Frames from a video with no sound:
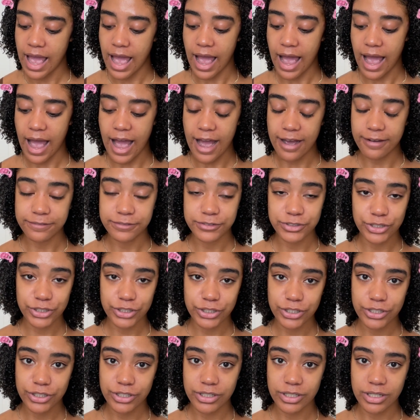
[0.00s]

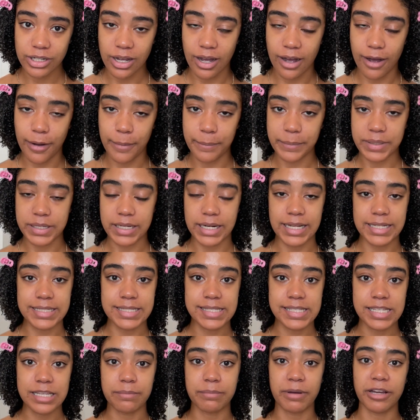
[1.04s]
after
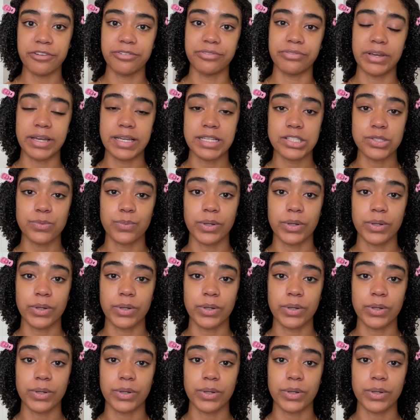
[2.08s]
cleansing my face,